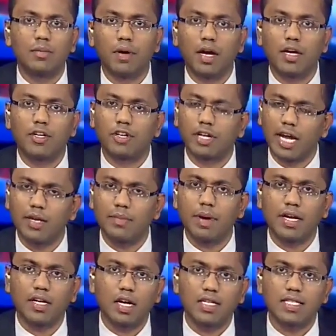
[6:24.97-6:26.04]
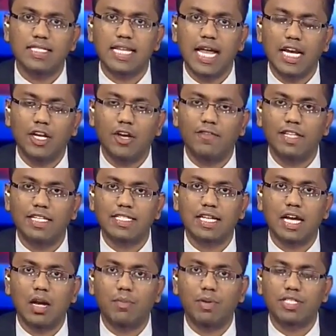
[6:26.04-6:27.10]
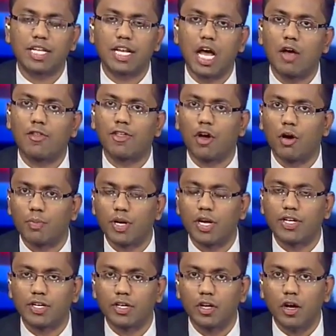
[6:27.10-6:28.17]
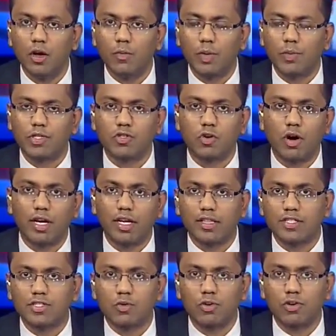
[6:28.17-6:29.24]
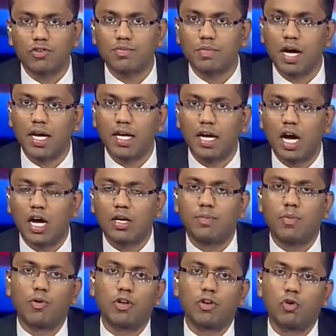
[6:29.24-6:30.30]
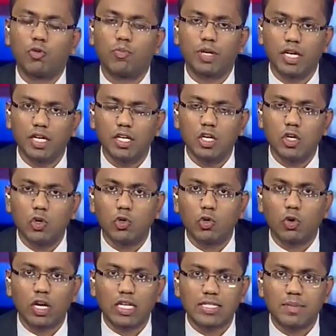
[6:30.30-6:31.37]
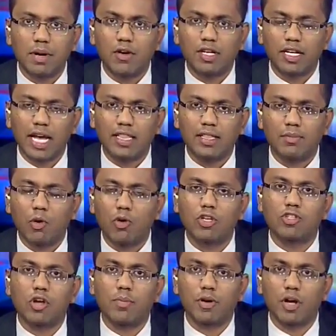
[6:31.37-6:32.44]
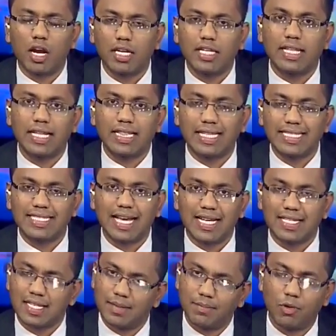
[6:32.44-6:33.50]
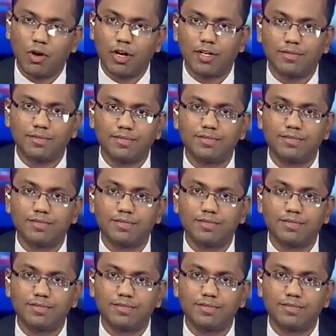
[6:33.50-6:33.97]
But to get a better understanding of these culprits and how they operated, we were joined in the studios by our reporter Lokpriya, who told us about again the modus operandi that these guys employed